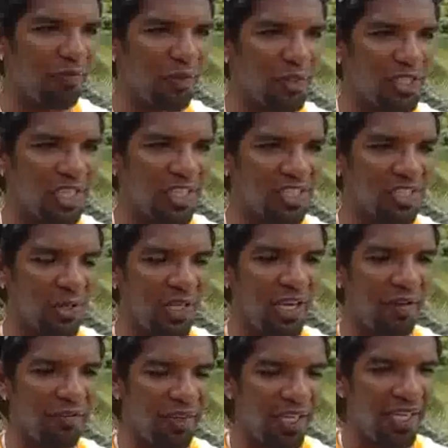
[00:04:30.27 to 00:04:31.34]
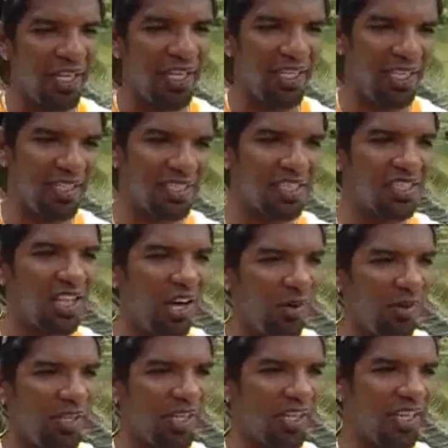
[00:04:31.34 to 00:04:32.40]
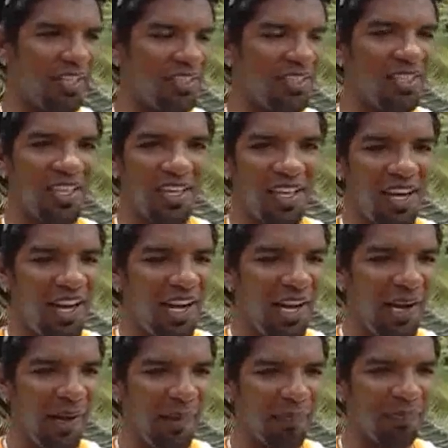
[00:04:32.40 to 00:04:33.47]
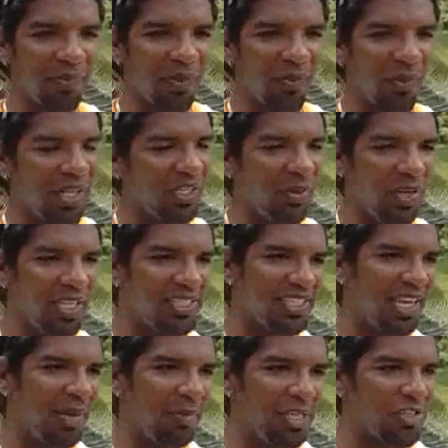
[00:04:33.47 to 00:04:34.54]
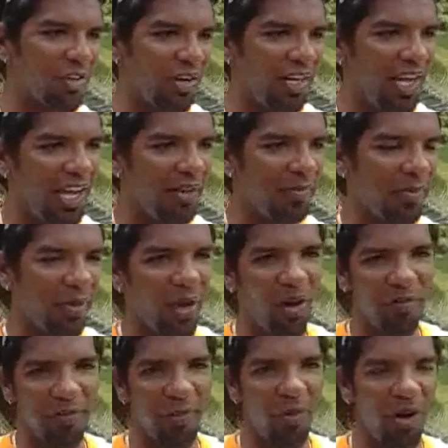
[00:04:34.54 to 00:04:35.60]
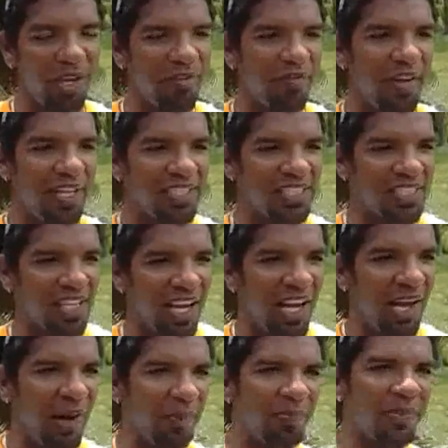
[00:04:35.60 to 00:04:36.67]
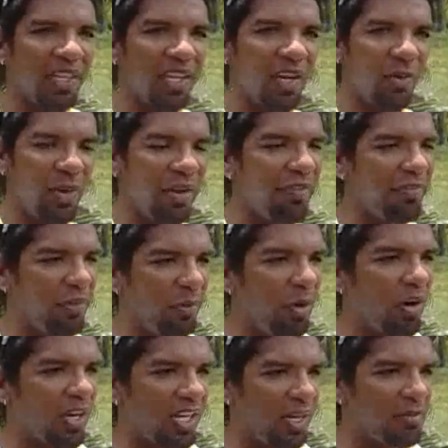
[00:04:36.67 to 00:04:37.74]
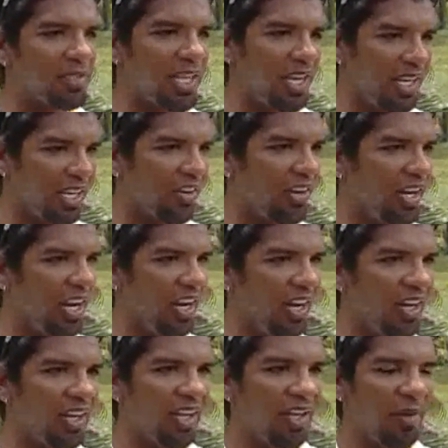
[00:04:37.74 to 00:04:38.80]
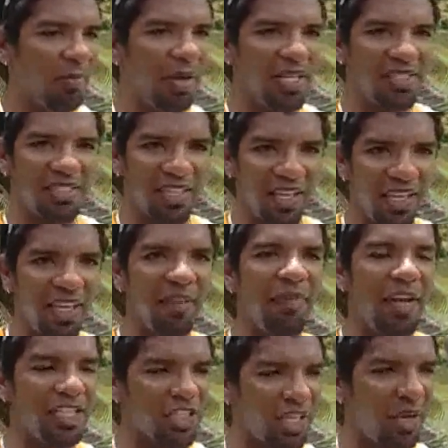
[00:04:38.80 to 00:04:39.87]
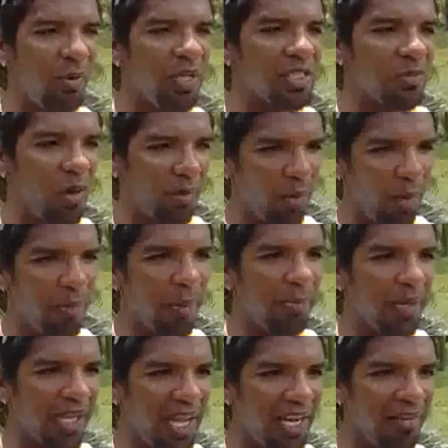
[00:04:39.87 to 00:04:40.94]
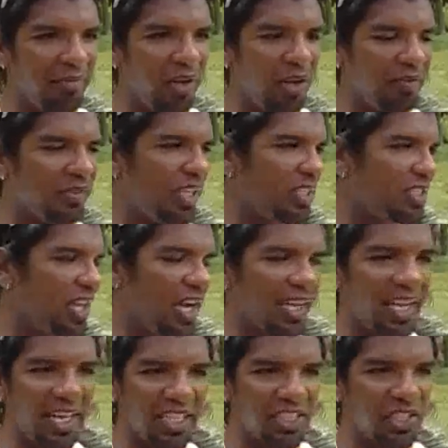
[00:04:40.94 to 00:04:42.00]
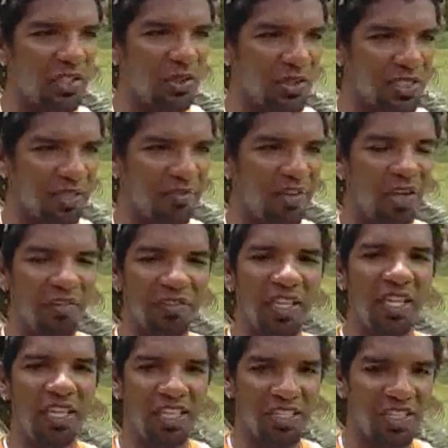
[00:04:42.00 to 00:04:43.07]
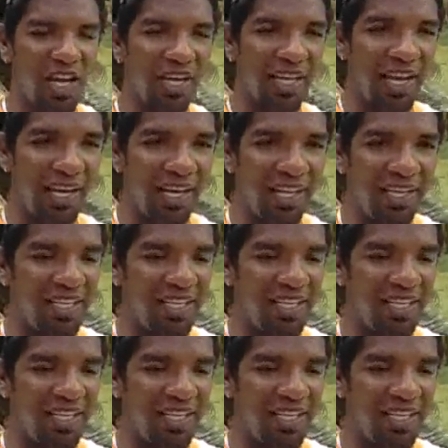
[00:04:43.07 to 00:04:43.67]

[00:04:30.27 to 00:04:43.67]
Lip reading: on our future. So we definitely need to start with the kids. We're doing the same in Trinidad. We offer more events. We have a few more clubs than in Grenada, but eventually, once more and more people get involved, you start getting schools involved, they start